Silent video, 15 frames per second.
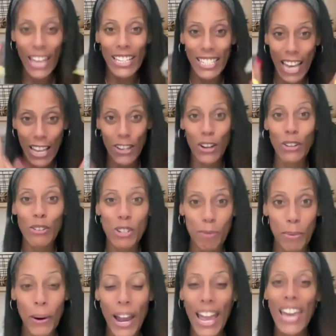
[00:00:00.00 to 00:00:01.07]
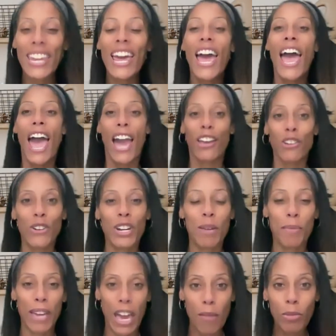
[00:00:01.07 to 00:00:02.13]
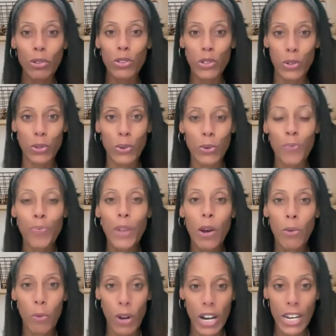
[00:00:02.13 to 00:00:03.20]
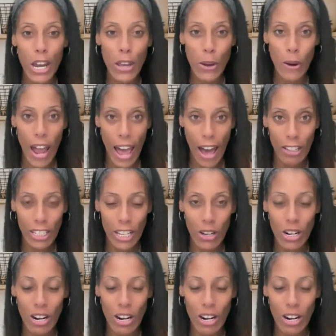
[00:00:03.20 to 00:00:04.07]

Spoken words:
This is how you're gonna use your brain and you're going to be able to run your household.